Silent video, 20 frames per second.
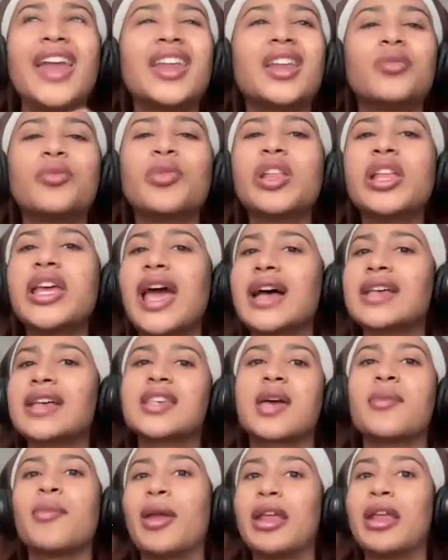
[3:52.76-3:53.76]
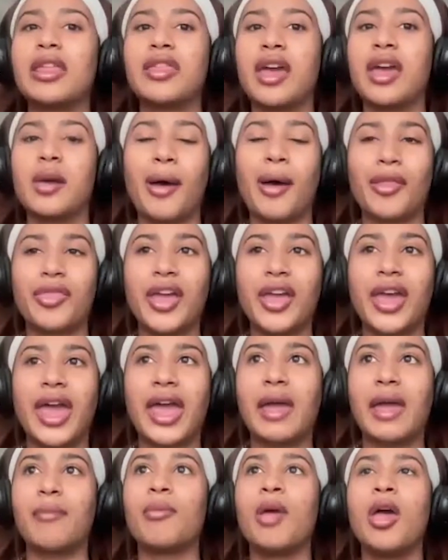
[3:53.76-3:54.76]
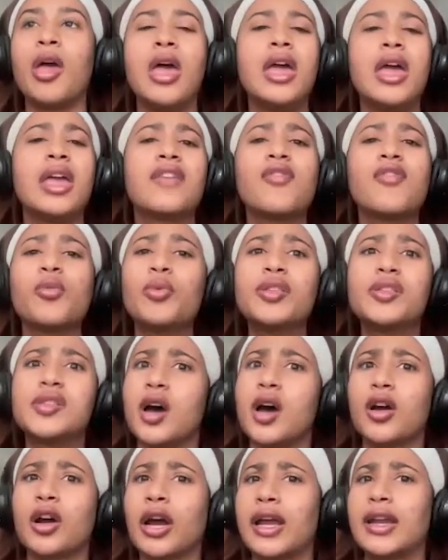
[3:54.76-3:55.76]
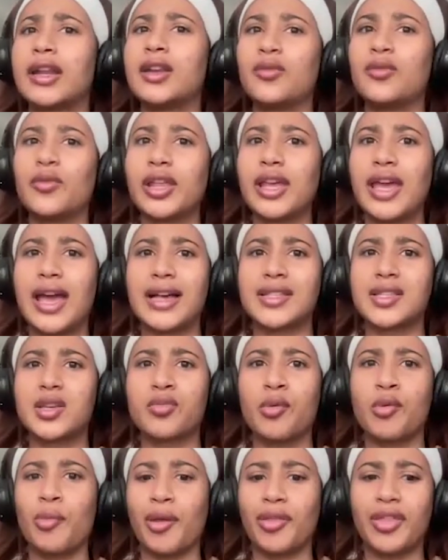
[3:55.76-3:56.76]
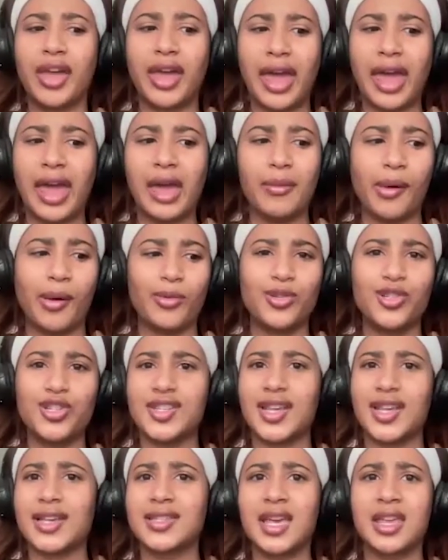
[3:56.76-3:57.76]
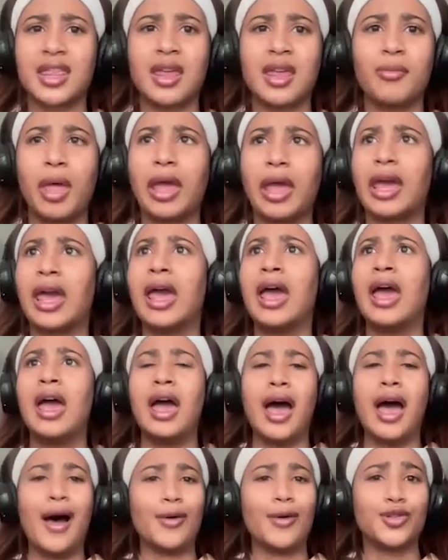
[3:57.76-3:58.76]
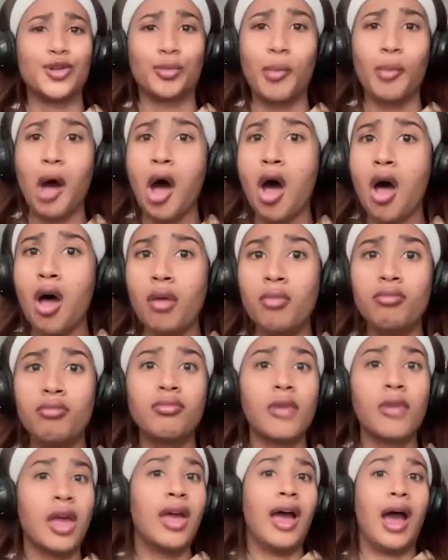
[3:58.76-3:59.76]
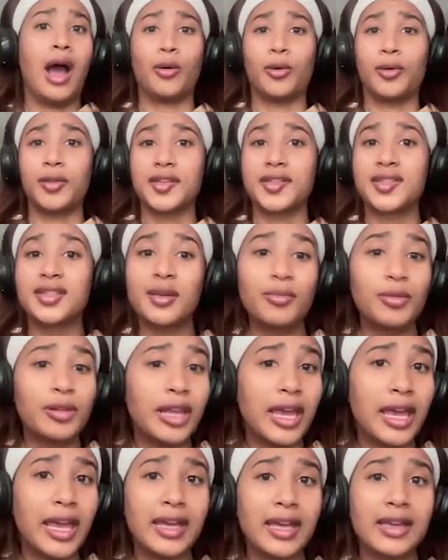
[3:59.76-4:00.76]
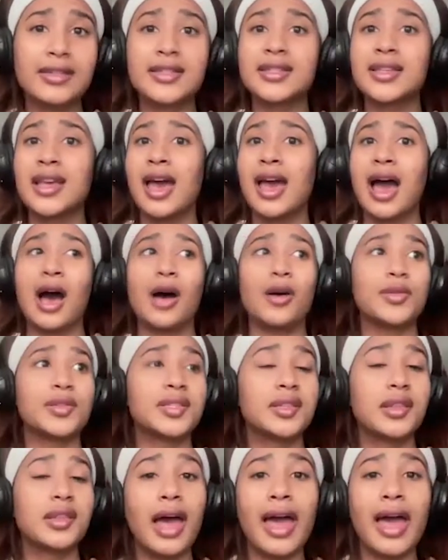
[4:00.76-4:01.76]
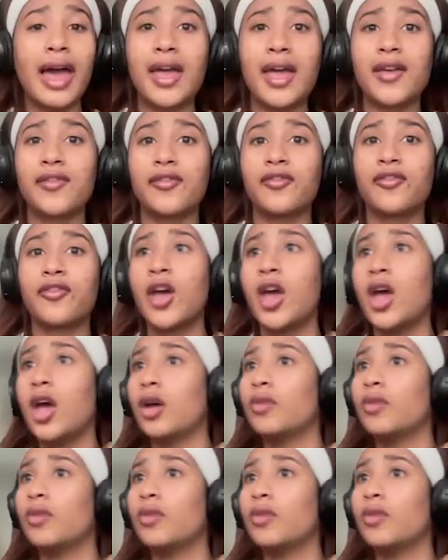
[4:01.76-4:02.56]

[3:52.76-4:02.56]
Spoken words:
I didn't really ask him anything about the game. Even with Tucker, I didn't really ask him about the game. I was just asking them like, how's your mom? How are the siblings? How's life?